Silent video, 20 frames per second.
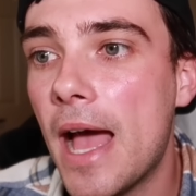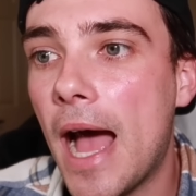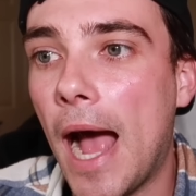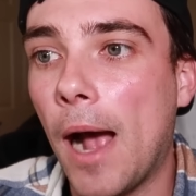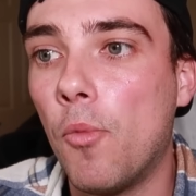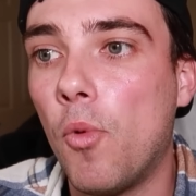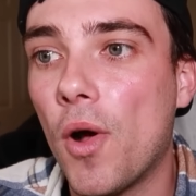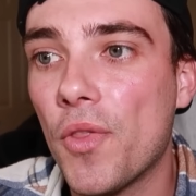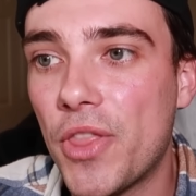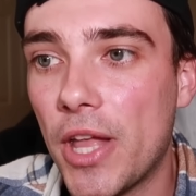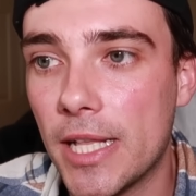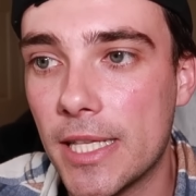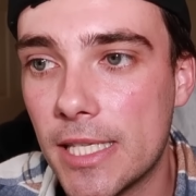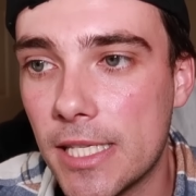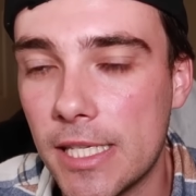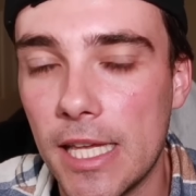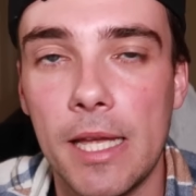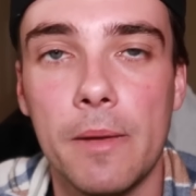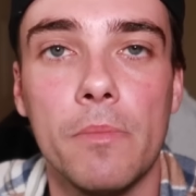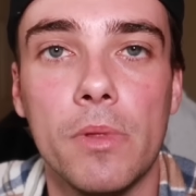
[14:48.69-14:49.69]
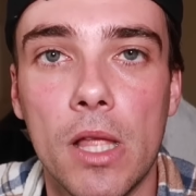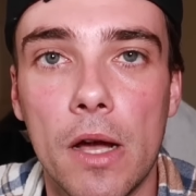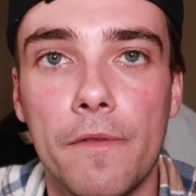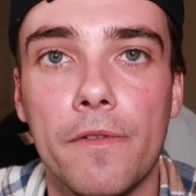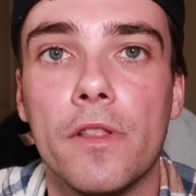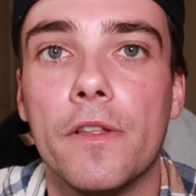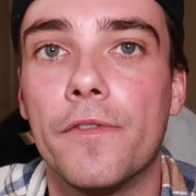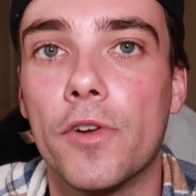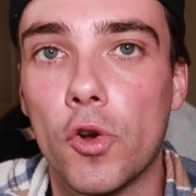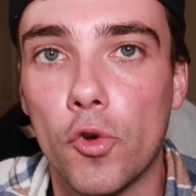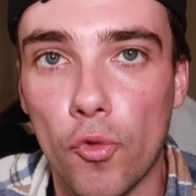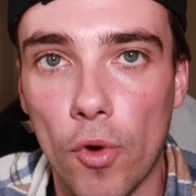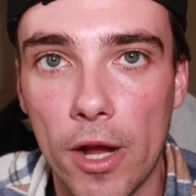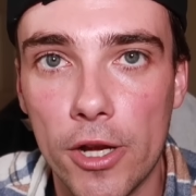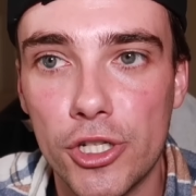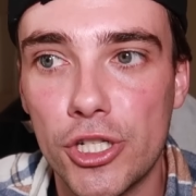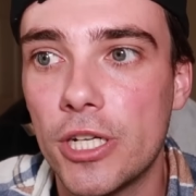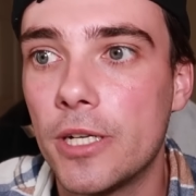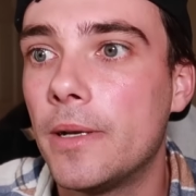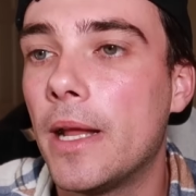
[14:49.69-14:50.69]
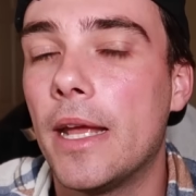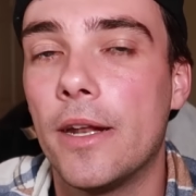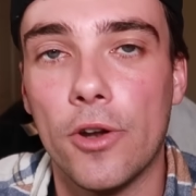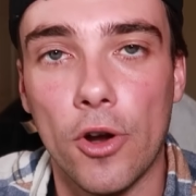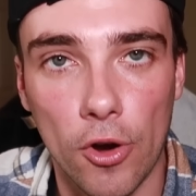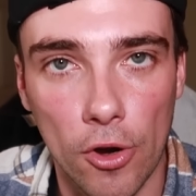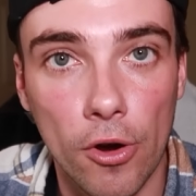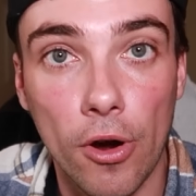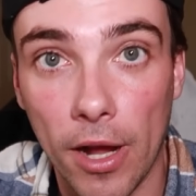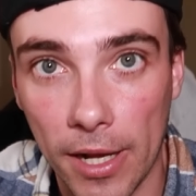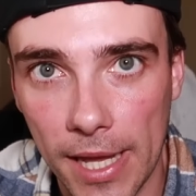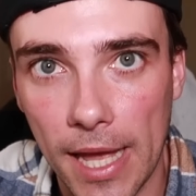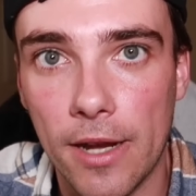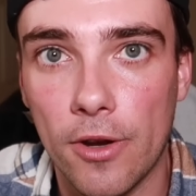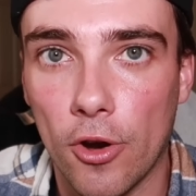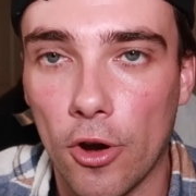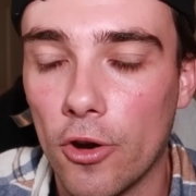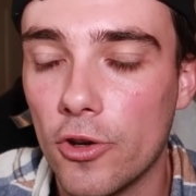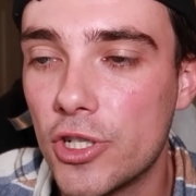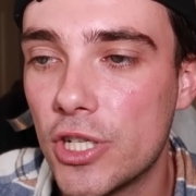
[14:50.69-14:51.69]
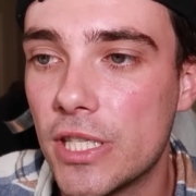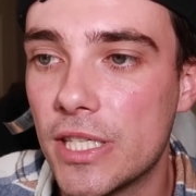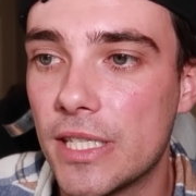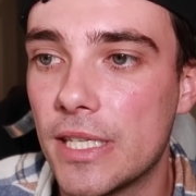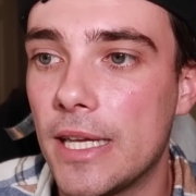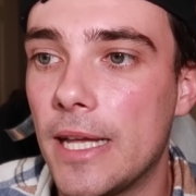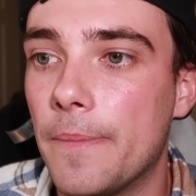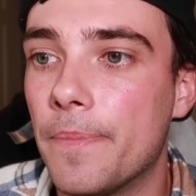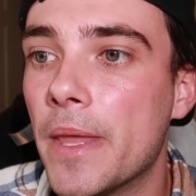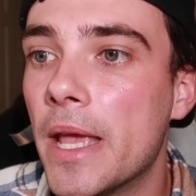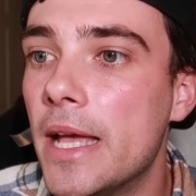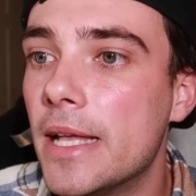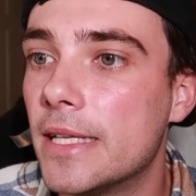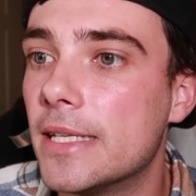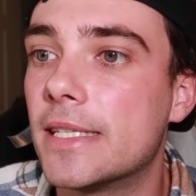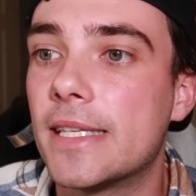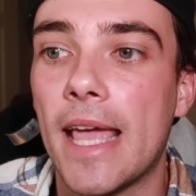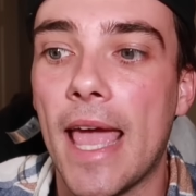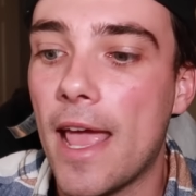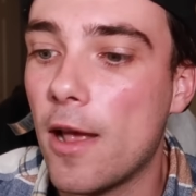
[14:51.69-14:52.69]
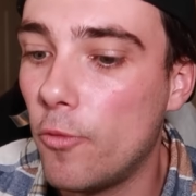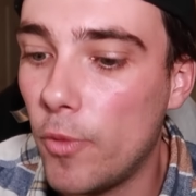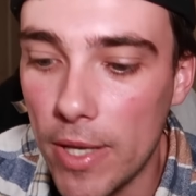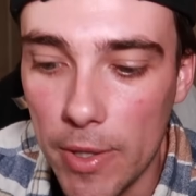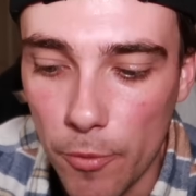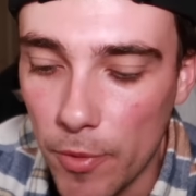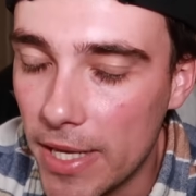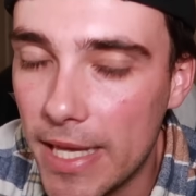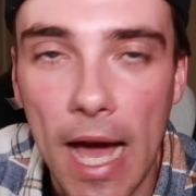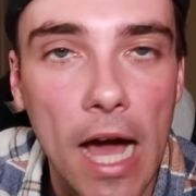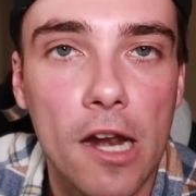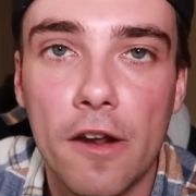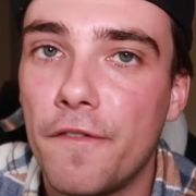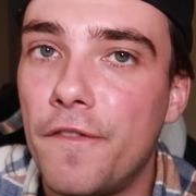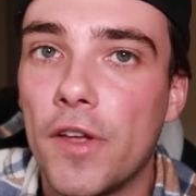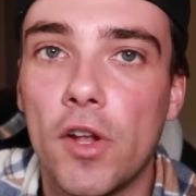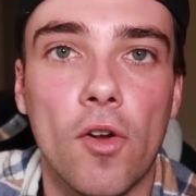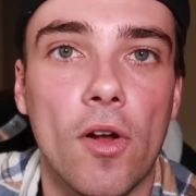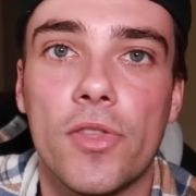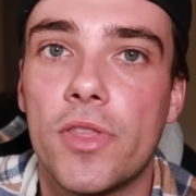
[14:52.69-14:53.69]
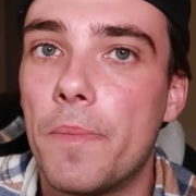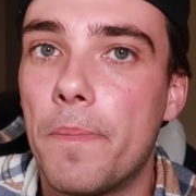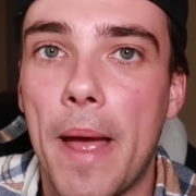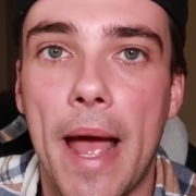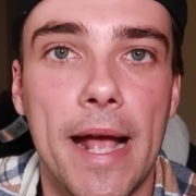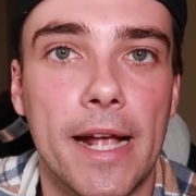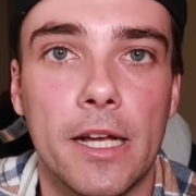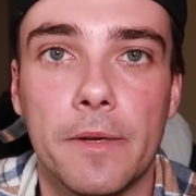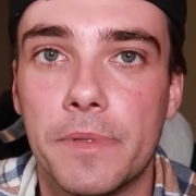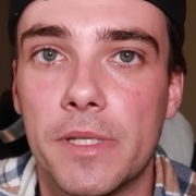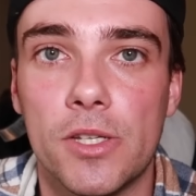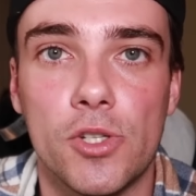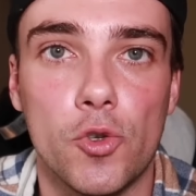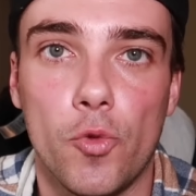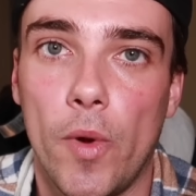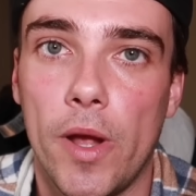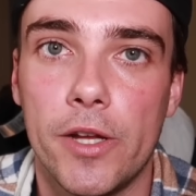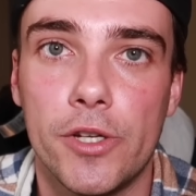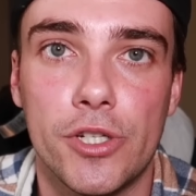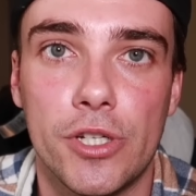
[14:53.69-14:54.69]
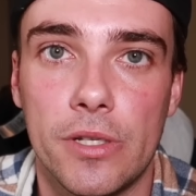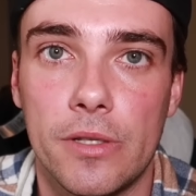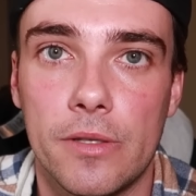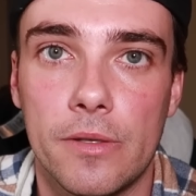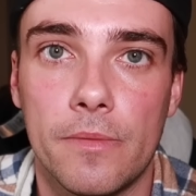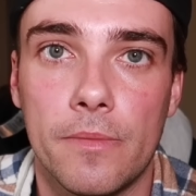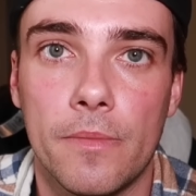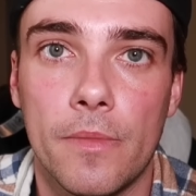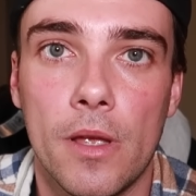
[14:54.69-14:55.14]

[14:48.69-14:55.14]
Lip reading: I want that same level of aggression and, again, urgency to say, hey, we got to figure out the backup situation,